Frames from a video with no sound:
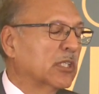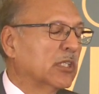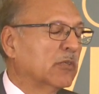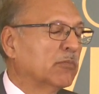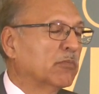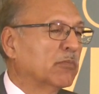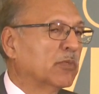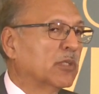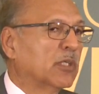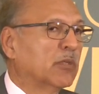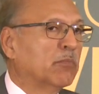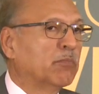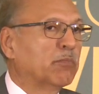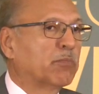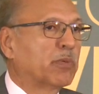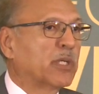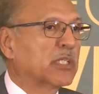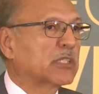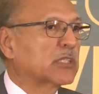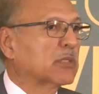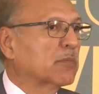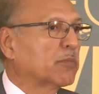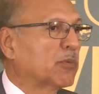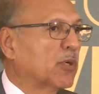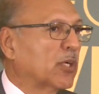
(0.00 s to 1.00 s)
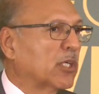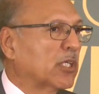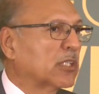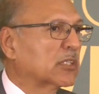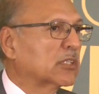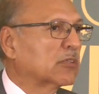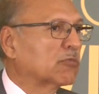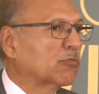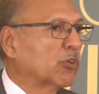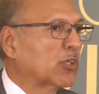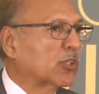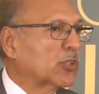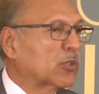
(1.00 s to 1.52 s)
Im impress upon
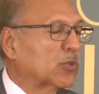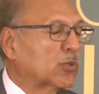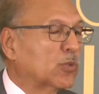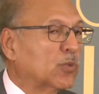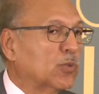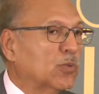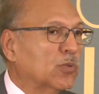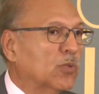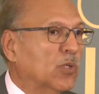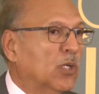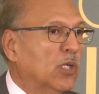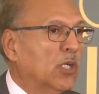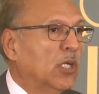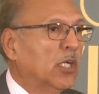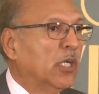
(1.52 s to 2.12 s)
us what to do.